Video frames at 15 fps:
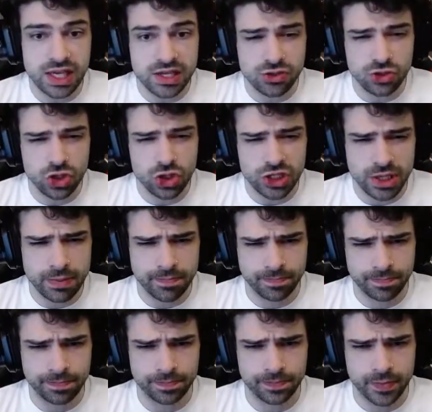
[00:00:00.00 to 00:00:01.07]
on your team,
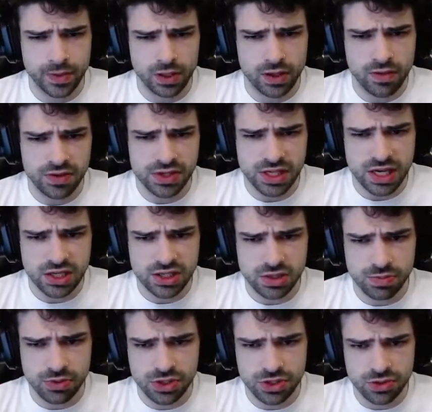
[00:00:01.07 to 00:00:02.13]
if you have a Sage that's
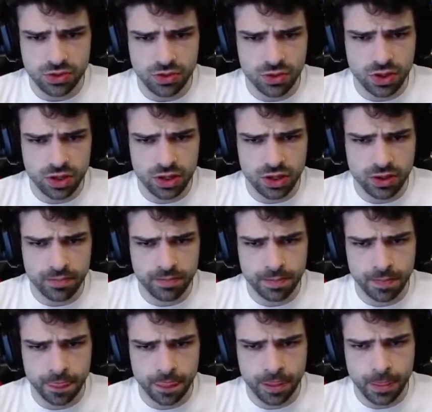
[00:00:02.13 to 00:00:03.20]
pushing through hookah here,
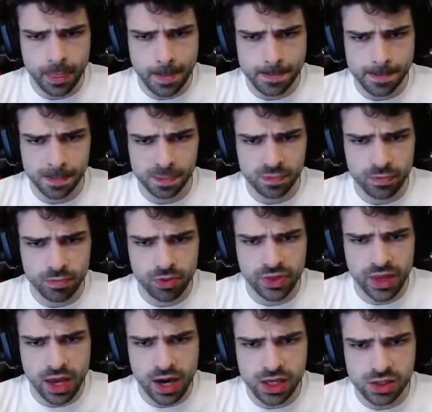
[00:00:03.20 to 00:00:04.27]
put
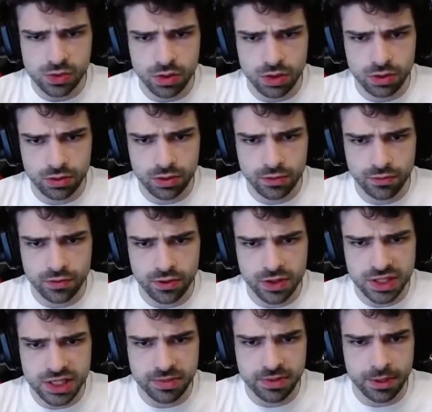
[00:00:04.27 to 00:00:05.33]
that ice wall in front of
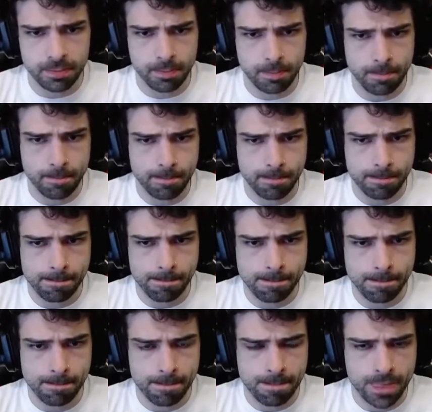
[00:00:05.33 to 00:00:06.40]
the TP.
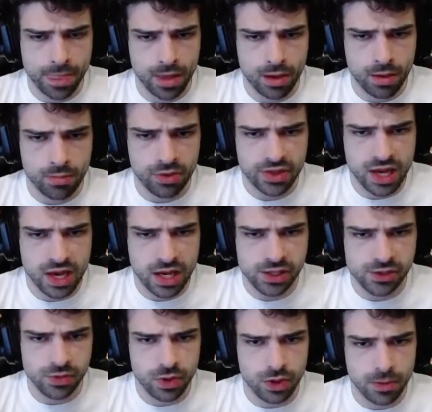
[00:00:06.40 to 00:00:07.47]
Put that
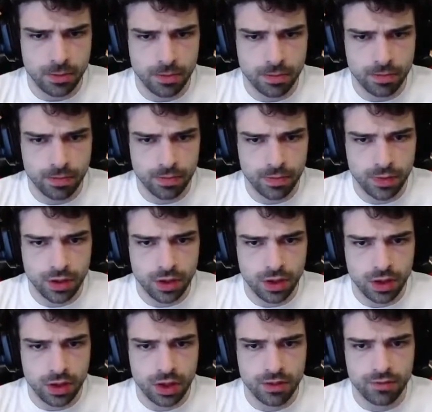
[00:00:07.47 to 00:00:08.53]
ice wall
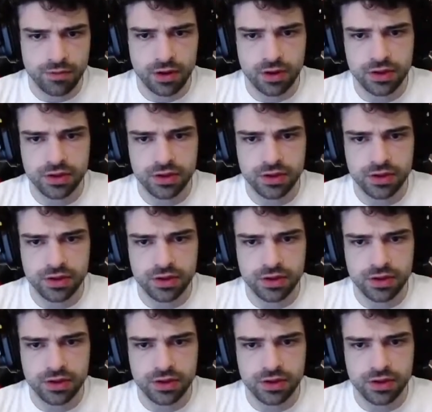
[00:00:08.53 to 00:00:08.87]
in front of this